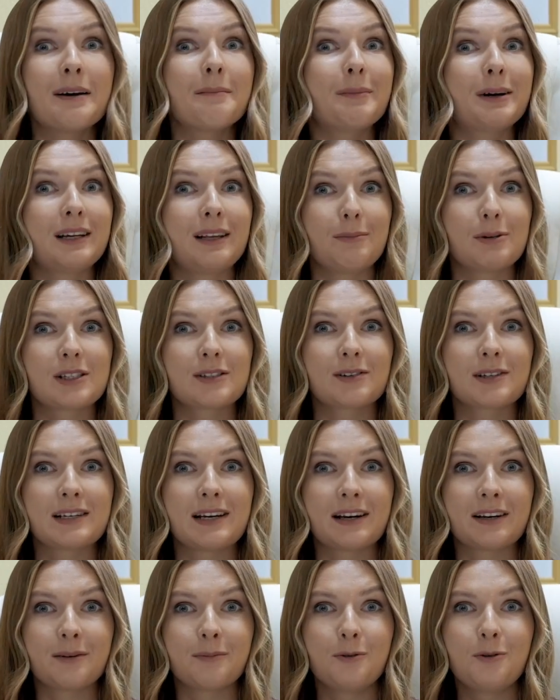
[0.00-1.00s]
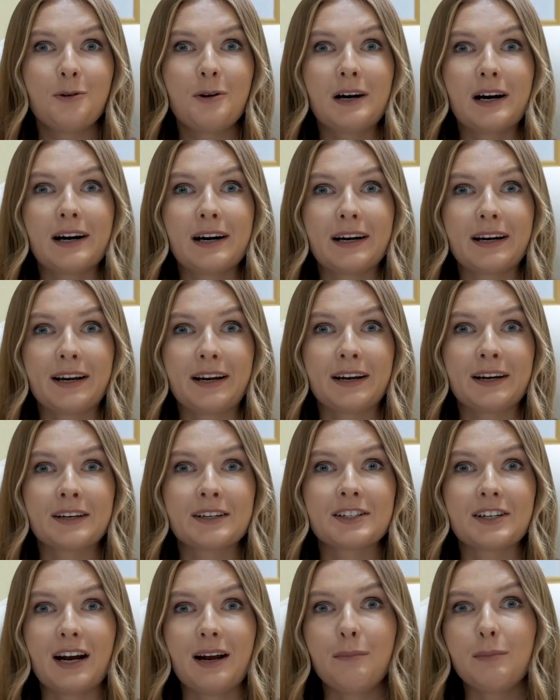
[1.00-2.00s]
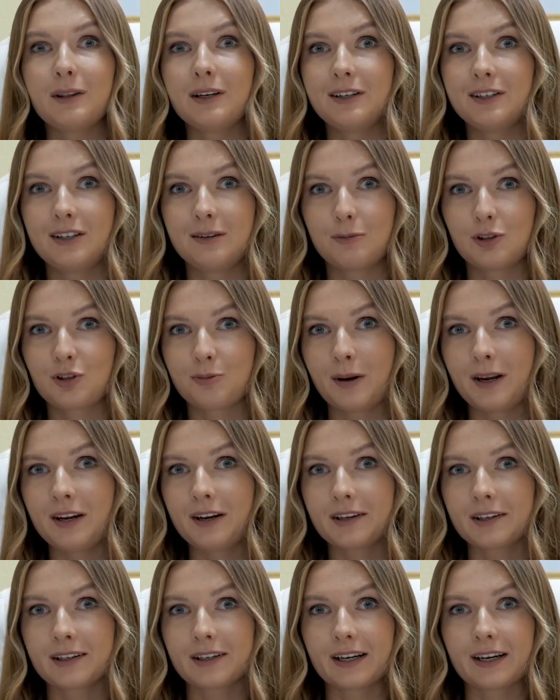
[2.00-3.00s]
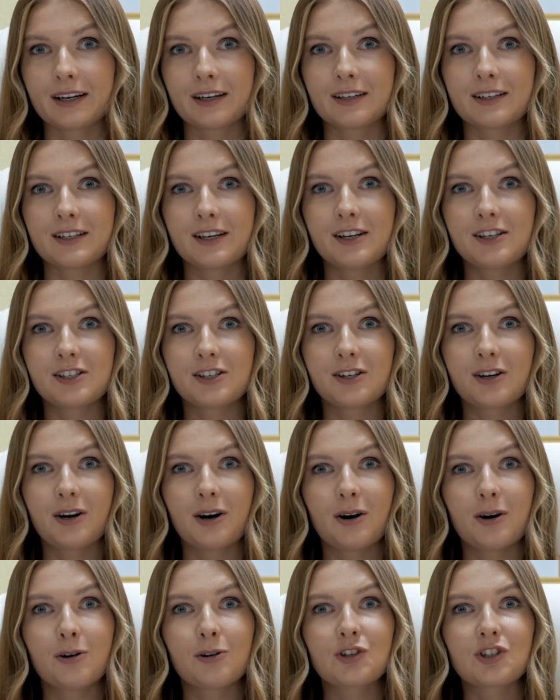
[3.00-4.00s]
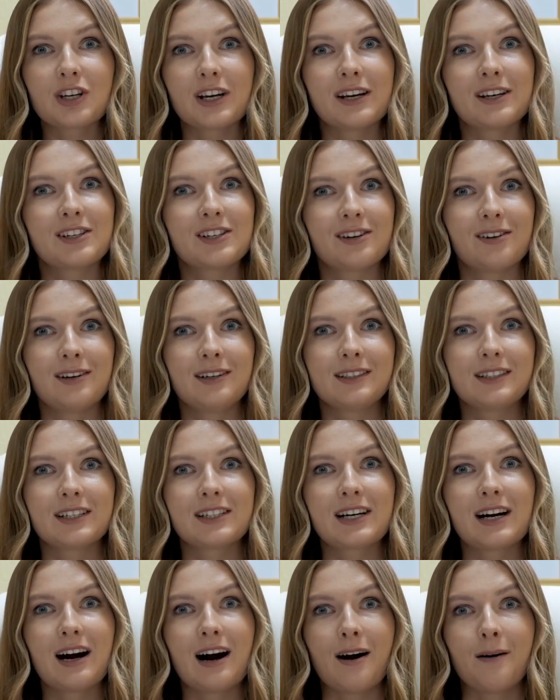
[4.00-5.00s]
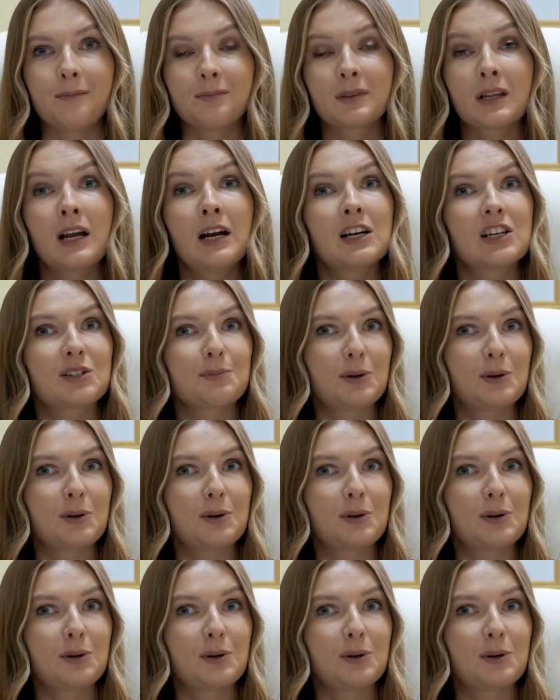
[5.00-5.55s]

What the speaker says: My name is Svetlana Mucha and I'm the leading matchmaker and dating coach at Diolli.com.